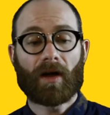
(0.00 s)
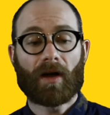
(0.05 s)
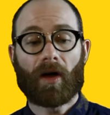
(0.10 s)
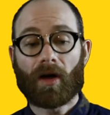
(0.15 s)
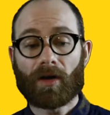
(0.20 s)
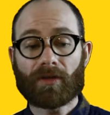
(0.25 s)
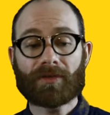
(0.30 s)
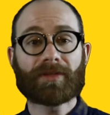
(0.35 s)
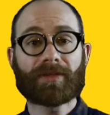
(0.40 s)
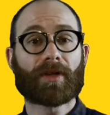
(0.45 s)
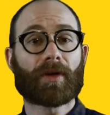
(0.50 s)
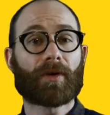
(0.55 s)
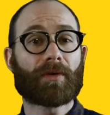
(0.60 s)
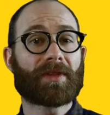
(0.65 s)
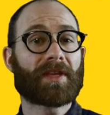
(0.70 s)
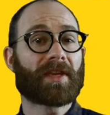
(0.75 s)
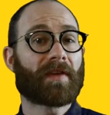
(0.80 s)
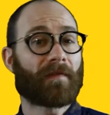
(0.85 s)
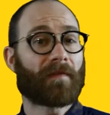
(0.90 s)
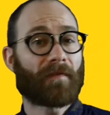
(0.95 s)
Also,
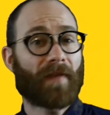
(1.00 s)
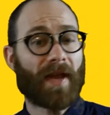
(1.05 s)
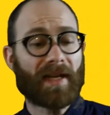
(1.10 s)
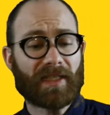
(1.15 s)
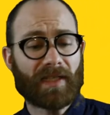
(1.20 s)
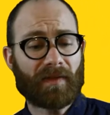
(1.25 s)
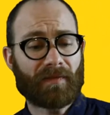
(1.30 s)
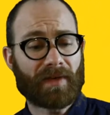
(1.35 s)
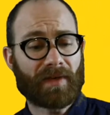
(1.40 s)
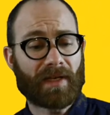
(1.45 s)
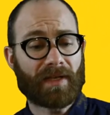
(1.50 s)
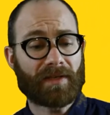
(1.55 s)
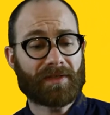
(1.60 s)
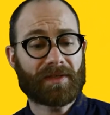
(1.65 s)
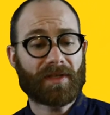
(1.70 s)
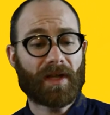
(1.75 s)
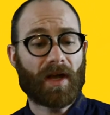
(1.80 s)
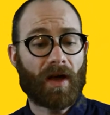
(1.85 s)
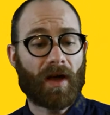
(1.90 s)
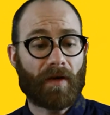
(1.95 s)
the
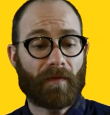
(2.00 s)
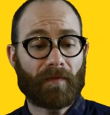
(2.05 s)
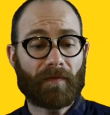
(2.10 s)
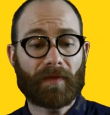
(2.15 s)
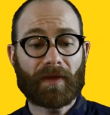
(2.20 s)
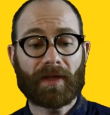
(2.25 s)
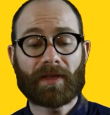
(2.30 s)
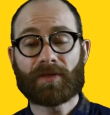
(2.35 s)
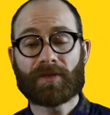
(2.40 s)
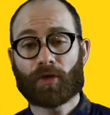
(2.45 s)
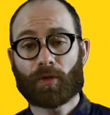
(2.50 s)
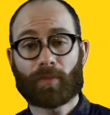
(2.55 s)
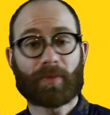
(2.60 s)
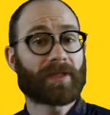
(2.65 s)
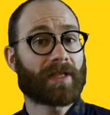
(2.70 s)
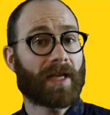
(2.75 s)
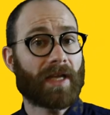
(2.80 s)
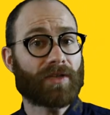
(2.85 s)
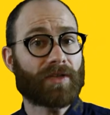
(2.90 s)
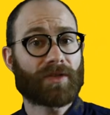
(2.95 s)
effectiveness of
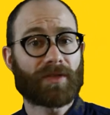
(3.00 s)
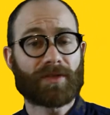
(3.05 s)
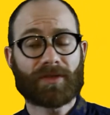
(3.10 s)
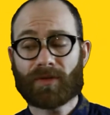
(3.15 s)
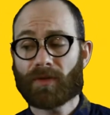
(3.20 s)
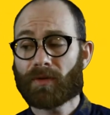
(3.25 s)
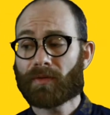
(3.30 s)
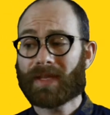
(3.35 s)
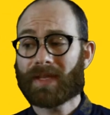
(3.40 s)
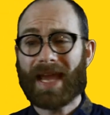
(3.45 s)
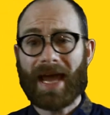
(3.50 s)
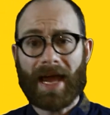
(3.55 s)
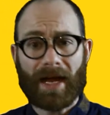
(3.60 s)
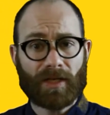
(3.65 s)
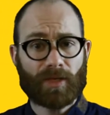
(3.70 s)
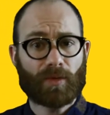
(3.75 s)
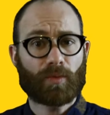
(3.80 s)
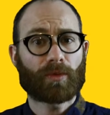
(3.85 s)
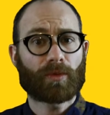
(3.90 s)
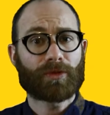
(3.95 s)
interpretation, so the
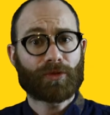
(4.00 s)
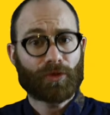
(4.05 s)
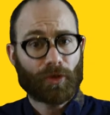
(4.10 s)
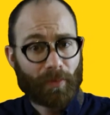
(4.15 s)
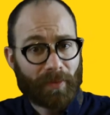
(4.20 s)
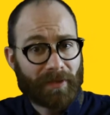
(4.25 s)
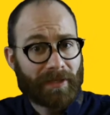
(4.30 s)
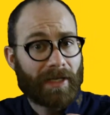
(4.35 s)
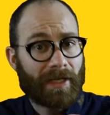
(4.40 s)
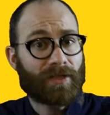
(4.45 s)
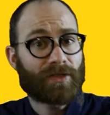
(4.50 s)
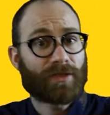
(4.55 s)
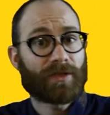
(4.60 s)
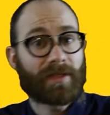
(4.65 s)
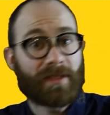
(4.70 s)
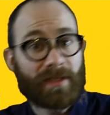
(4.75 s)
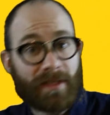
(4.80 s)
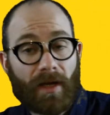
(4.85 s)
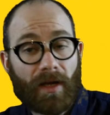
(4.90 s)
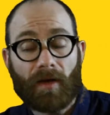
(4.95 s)
actual interpretation
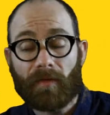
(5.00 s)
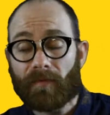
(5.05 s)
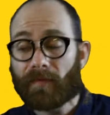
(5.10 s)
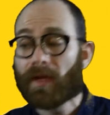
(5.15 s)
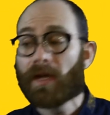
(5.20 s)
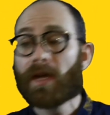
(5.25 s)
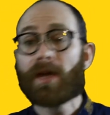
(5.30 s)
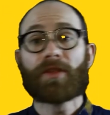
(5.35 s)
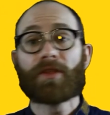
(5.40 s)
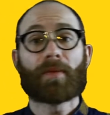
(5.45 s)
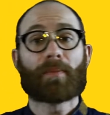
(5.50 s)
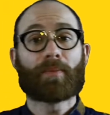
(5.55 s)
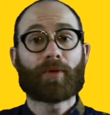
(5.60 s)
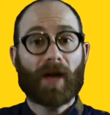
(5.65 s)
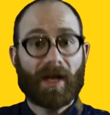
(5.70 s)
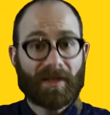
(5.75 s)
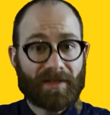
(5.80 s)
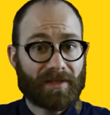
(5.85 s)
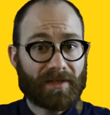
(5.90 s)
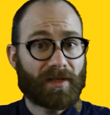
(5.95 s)
itself, the
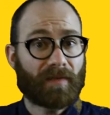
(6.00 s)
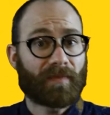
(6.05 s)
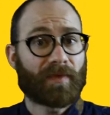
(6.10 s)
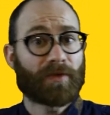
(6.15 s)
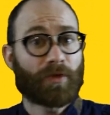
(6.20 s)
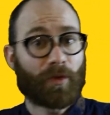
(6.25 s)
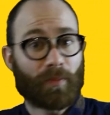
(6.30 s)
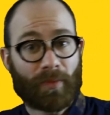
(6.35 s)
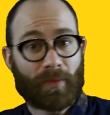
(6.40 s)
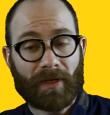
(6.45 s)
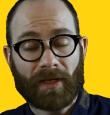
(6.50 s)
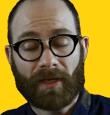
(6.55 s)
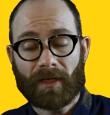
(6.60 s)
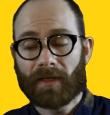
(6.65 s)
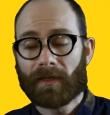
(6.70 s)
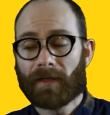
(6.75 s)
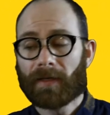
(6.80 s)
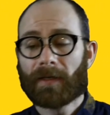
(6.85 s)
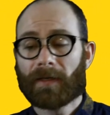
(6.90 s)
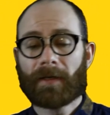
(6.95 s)
process of interpreting.
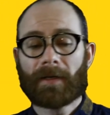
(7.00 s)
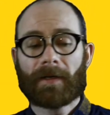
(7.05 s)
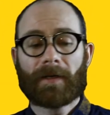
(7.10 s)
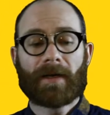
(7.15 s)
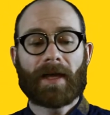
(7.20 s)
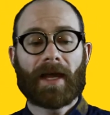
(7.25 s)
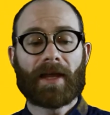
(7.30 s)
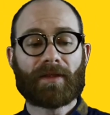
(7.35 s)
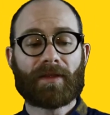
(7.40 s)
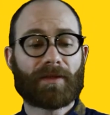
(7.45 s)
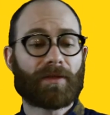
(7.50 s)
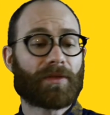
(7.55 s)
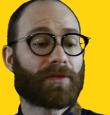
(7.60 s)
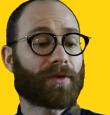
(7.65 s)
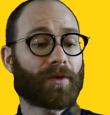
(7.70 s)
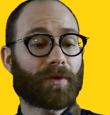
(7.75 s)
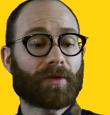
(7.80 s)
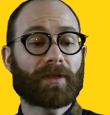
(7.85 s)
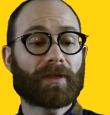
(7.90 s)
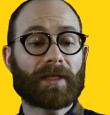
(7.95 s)
And then
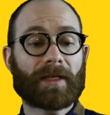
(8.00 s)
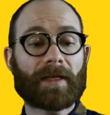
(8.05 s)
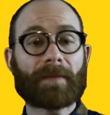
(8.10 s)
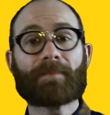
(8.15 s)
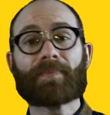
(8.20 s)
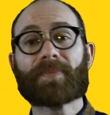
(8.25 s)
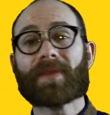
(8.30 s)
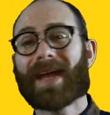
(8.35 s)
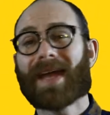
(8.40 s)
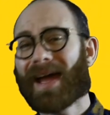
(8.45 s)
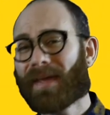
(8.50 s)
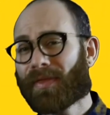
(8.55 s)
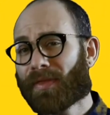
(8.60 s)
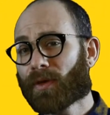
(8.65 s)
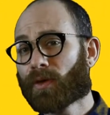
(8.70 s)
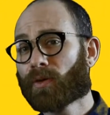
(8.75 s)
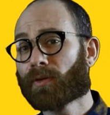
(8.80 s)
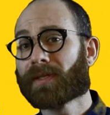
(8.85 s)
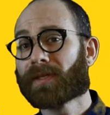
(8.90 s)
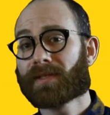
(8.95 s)
thirdly,
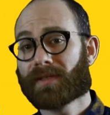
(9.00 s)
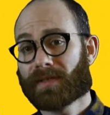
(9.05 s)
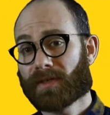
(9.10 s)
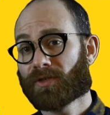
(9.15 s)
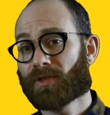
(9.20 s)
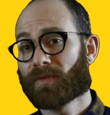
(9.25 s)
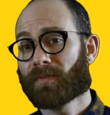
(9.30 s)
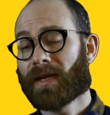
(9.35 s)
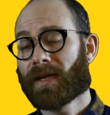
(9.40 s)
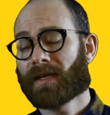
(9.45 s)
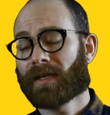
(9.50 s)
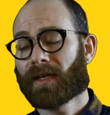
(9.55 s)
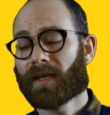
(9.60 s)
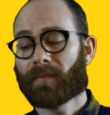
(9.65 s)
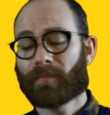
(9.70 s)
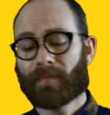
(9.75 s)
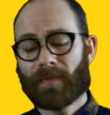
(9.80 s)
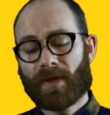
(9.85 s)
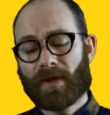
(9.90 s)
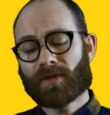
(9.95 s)
ethical decision making.
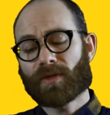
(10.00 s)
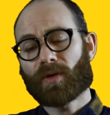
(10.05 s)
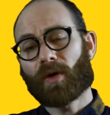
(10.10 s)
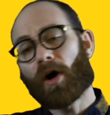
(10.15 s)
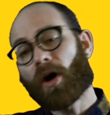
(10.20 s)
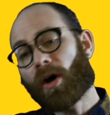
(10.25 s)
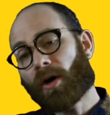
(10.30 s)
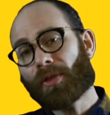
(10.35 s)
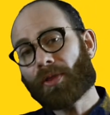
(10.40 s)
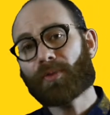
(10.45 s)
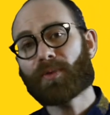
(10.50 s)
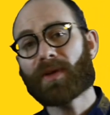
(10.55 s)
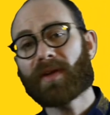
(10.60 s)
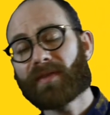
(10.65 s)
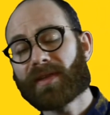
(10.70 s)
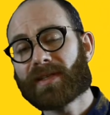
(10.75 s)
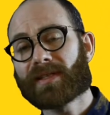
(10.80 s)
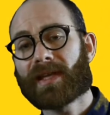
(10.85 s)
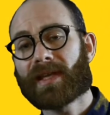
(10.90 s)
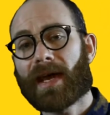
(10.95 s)
So all three
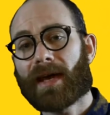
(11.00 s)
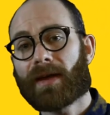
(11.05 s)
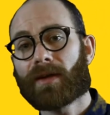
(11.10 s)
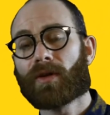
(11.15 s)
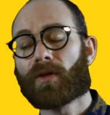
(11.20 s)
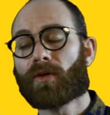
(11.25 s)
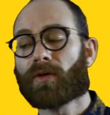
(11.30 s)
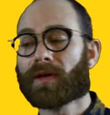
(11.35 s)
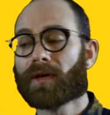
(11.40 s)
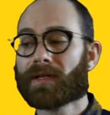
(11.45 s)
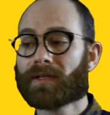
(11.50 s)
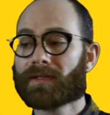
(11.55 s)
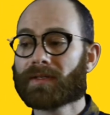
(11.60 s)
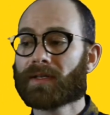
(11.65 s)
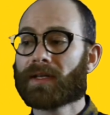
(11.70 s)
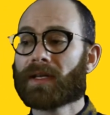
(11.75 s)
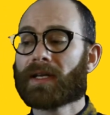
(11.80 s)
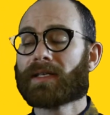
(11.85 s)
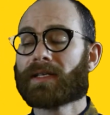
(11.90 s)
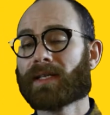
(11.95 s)
of these
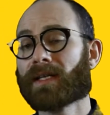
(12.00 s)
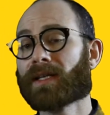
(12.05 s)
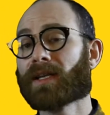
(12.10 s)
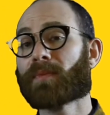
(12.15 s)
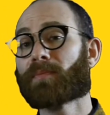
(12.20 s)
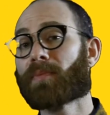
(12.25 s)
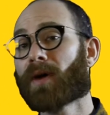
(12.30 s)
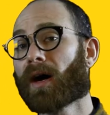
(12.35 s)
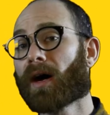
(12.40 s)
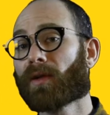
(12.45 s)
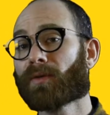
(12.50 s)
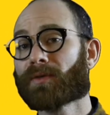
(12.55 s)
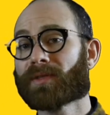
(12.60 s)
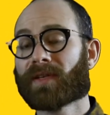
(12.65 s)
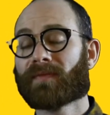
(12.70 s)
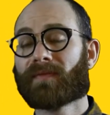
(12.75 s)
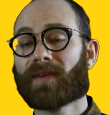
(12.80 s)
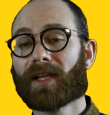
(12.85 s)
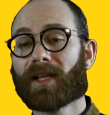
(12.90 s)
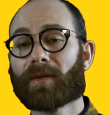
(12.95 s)
categories, Dean and Pollard
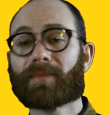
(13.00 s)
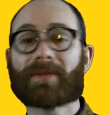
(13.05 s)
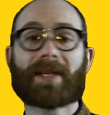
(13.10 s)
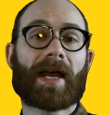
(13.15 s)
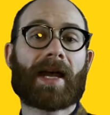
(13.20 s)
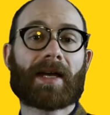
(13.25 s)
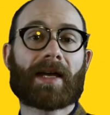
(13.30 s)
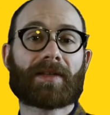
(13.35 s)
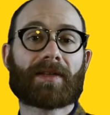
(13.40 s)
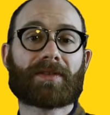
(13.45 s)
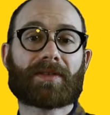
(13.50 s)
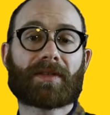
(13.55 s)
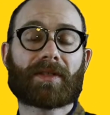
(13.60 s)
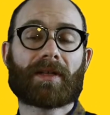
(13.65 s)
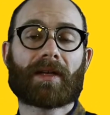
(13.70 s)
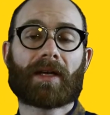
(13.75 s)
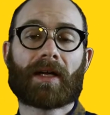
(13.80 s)
developed as